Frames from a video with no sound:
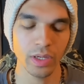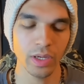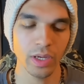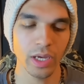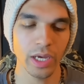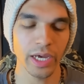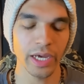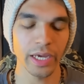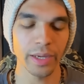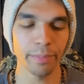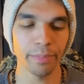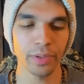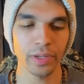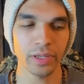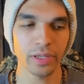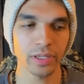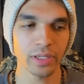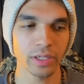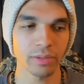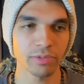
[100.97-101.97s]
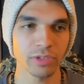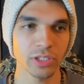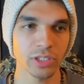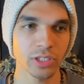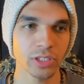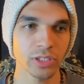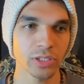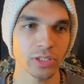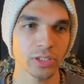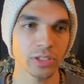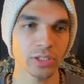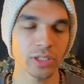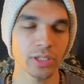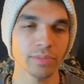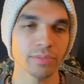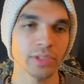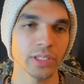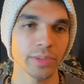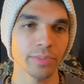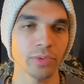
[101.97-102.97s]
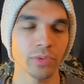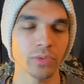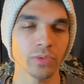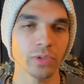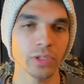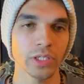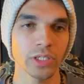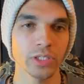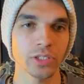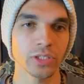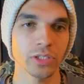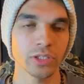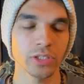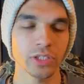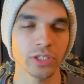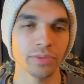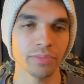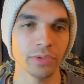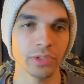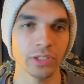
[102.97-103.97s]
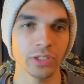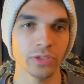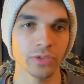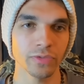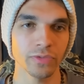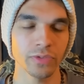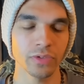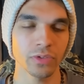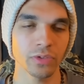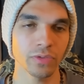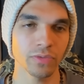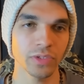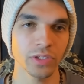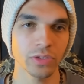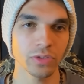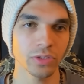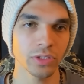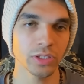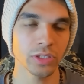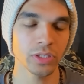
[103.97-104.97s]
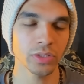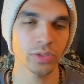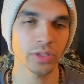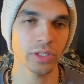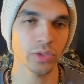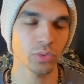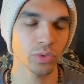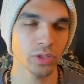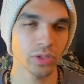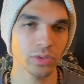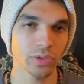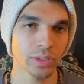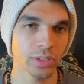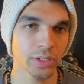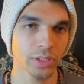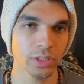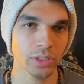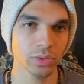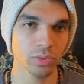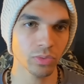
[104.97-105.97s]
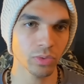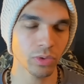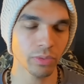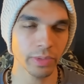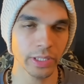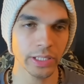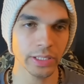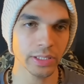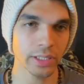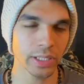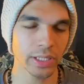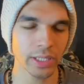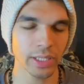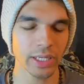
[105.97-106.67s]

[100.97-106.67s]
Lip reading: I am picking up some type of relationship in your field of energy, like whether it's romantic.